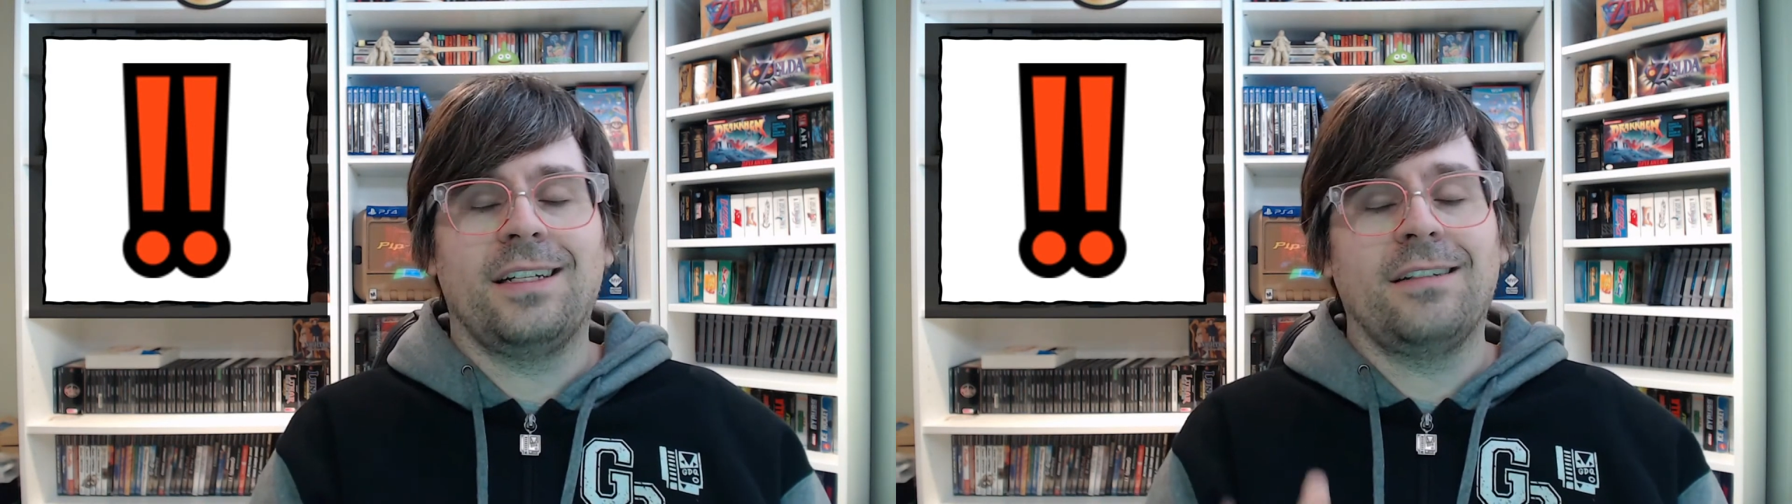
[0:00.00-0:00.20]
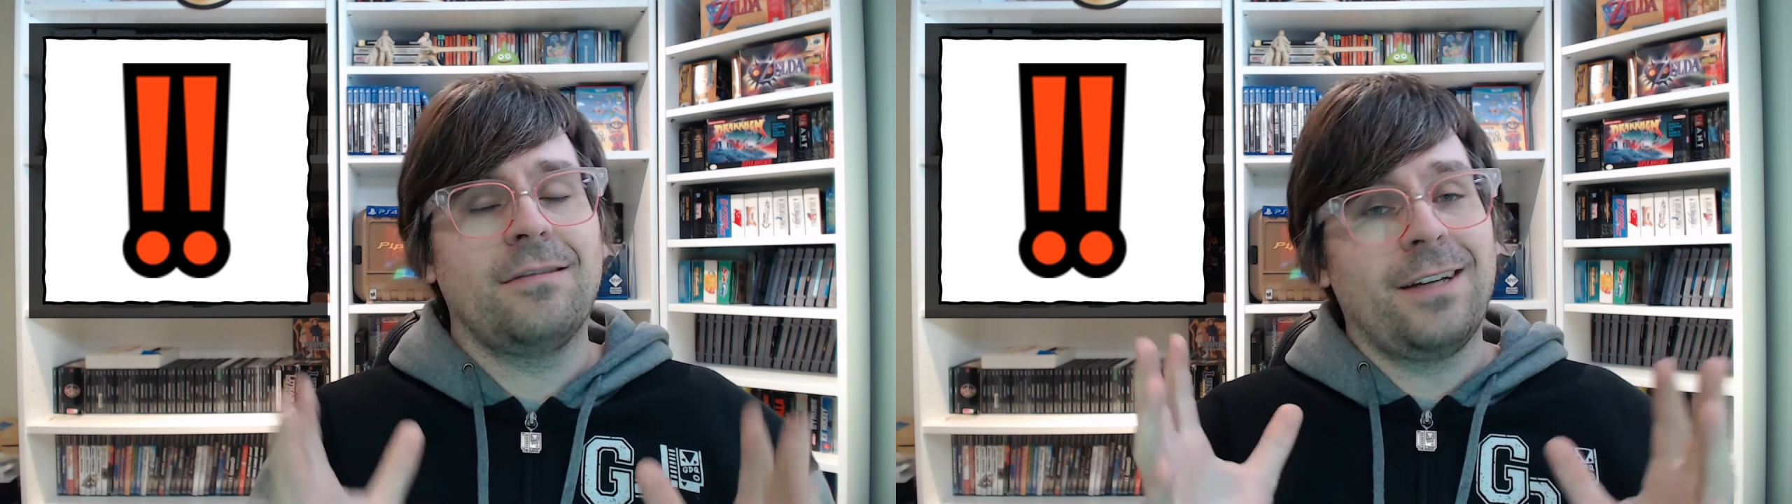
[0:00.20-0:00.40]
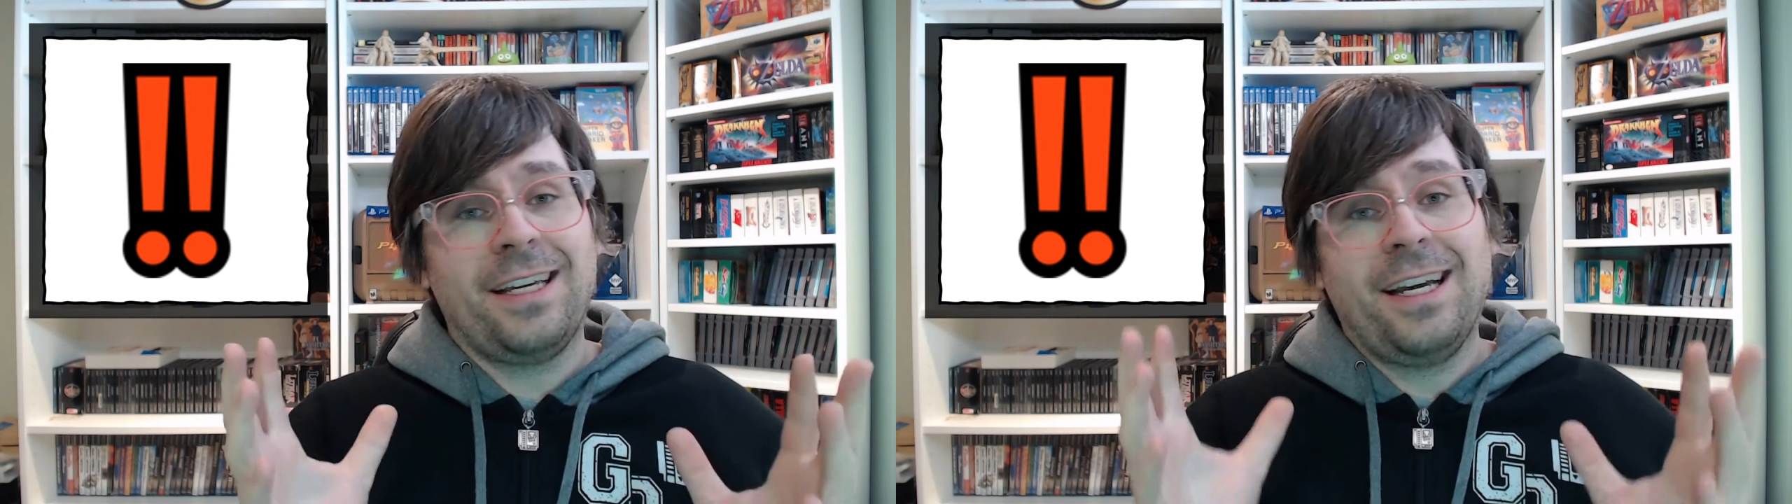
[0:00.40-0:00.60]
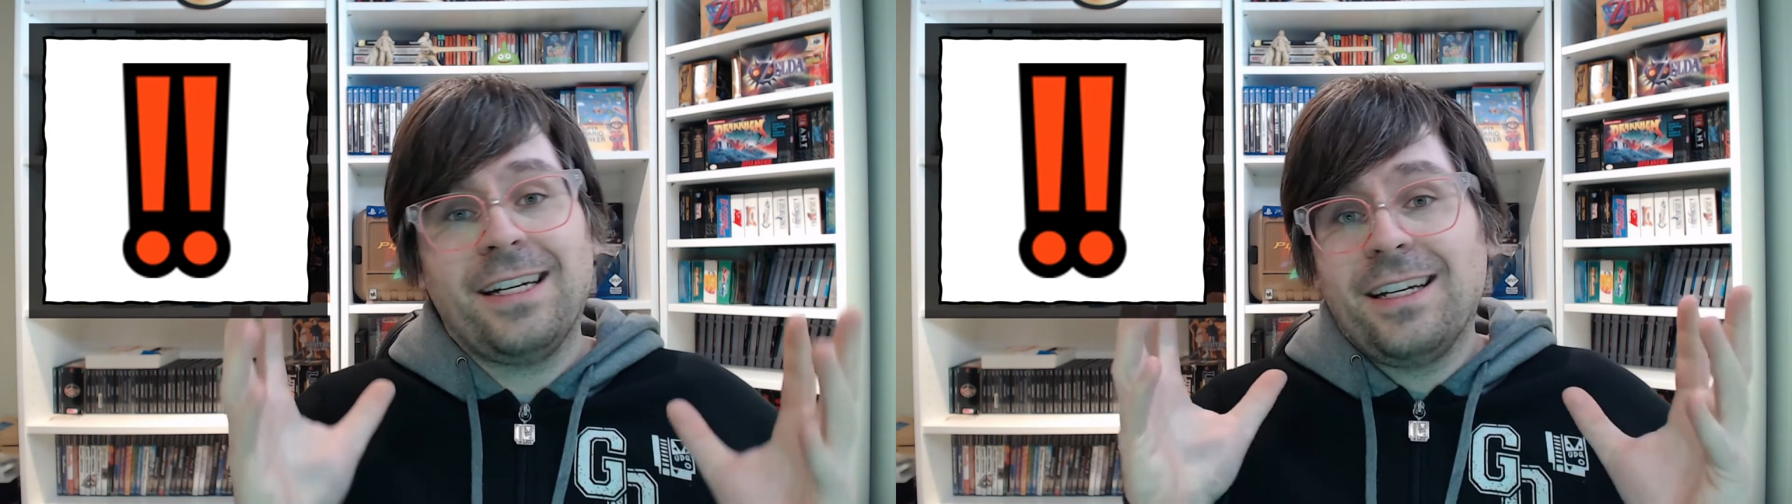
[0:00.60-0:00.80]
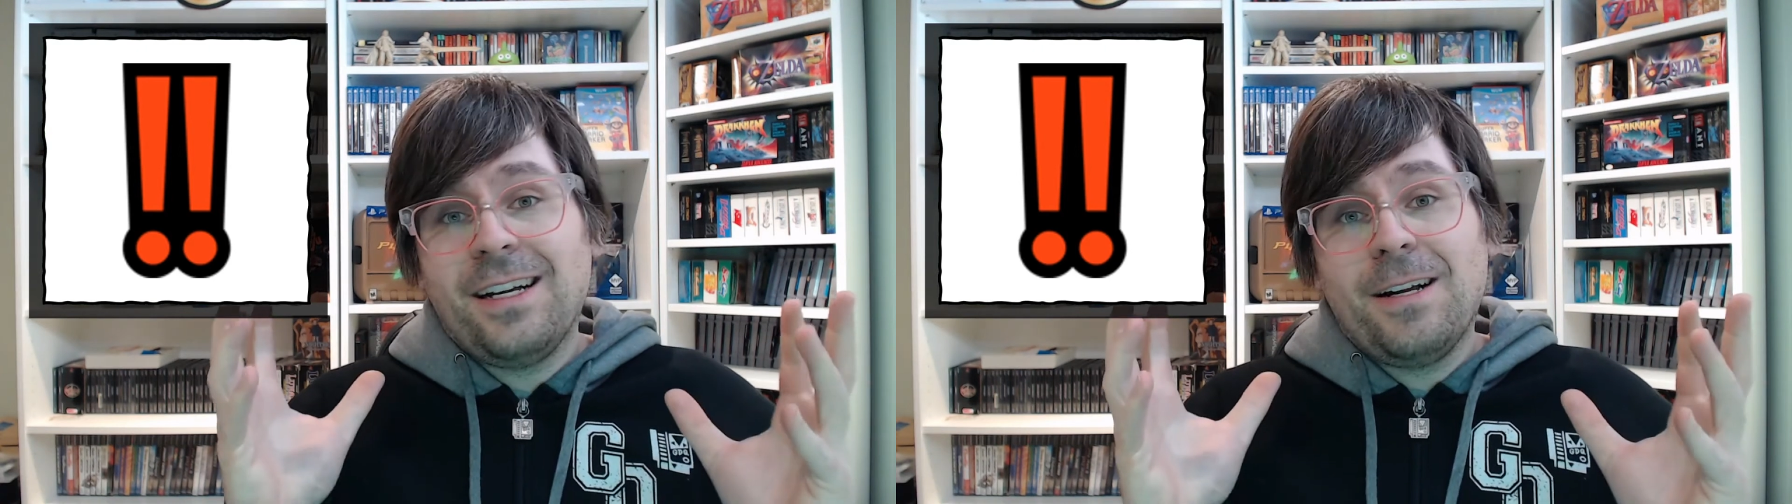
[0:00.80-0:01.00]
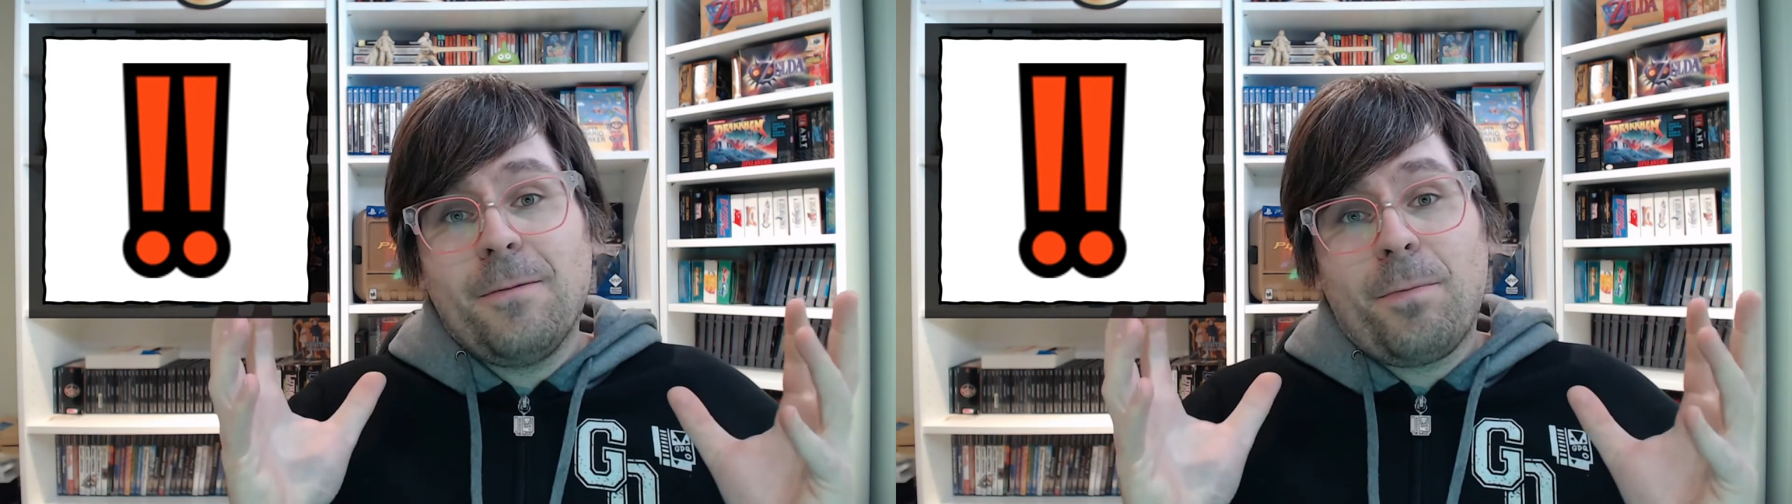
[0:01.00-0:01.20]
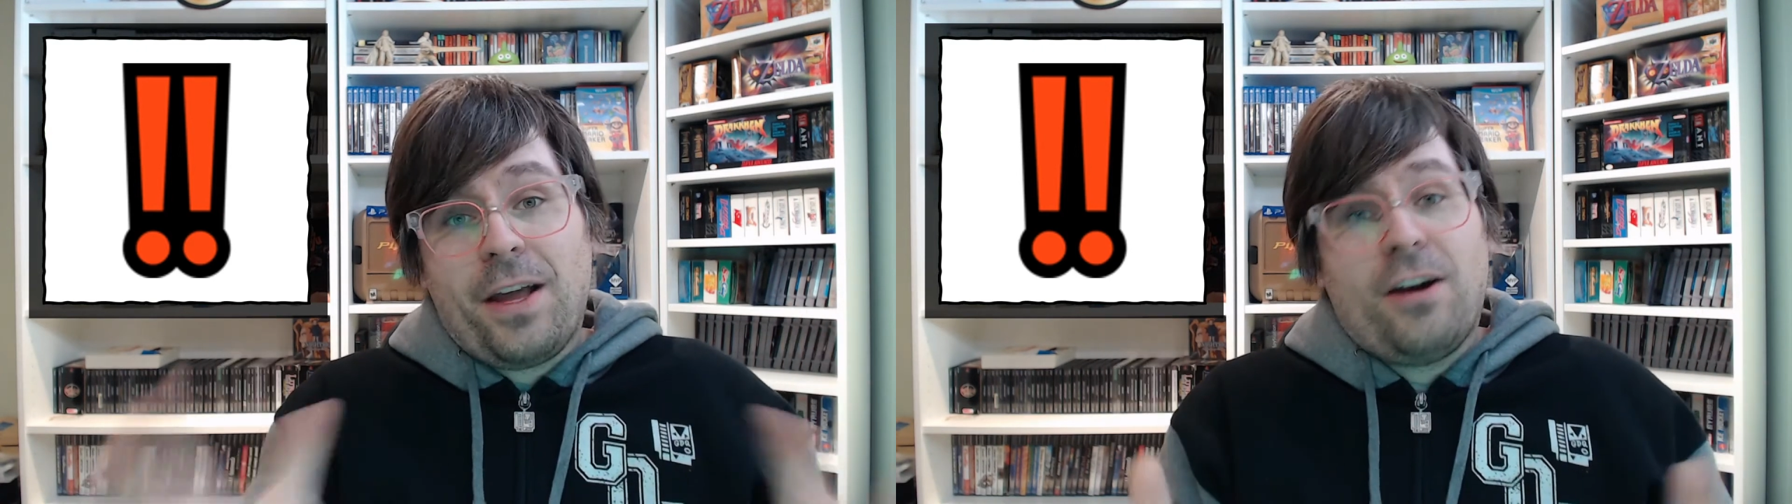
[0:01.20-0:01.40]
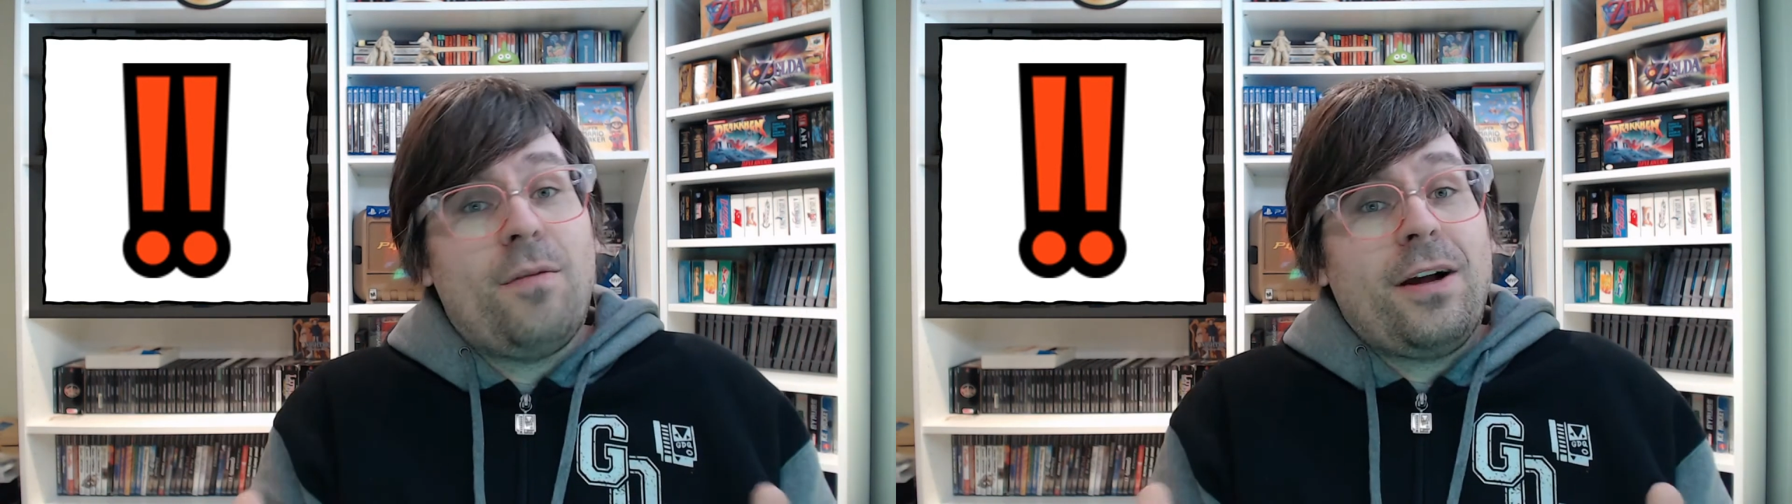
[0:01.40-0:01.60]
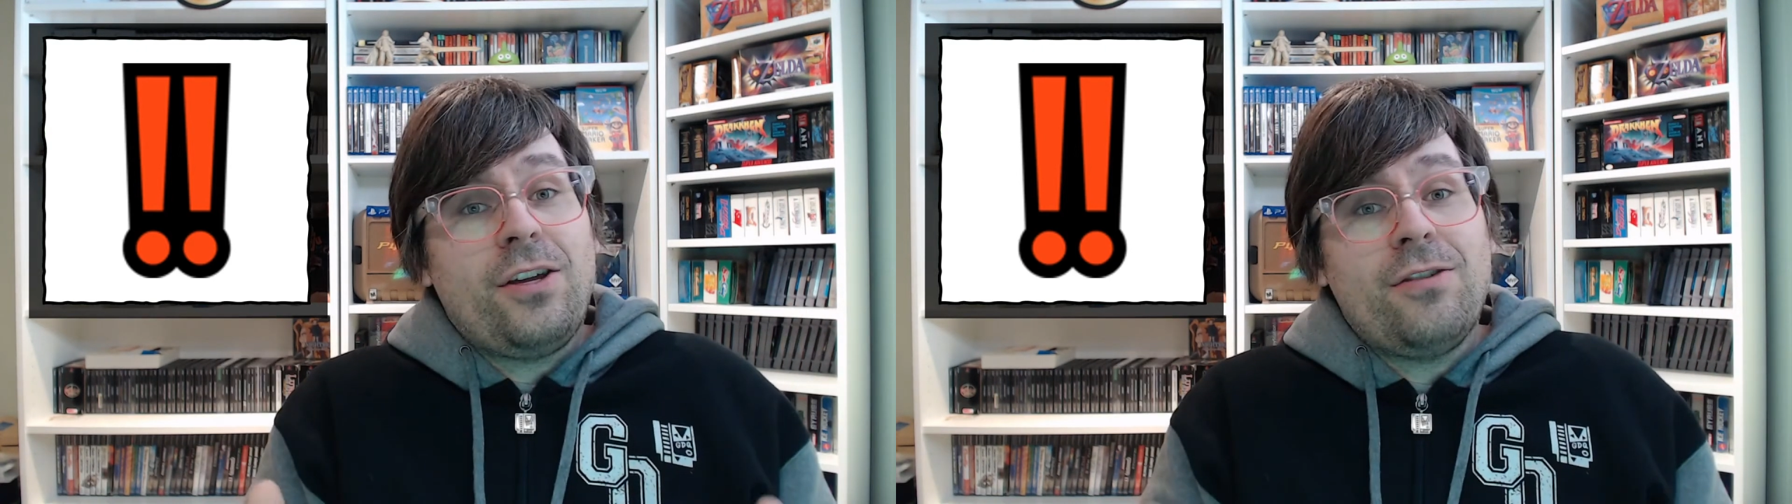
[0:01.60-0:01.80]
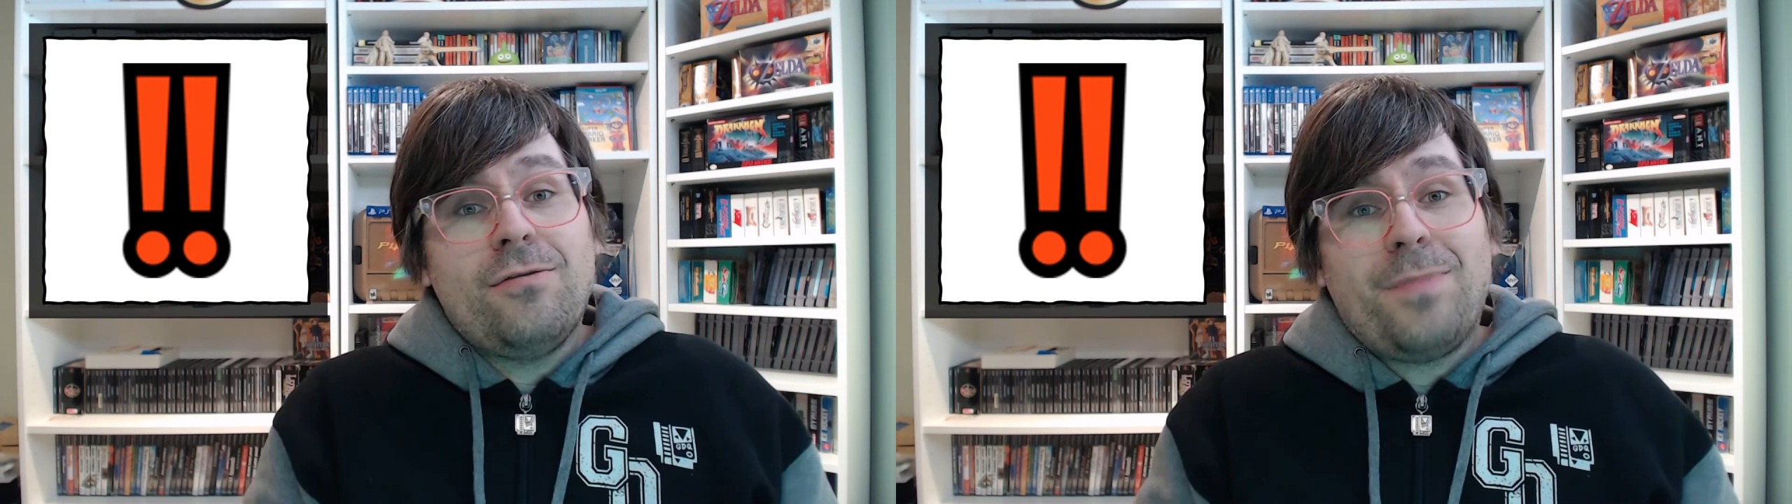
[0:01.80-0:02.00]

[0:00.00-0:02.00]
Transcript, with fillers: And again, I don't know about you,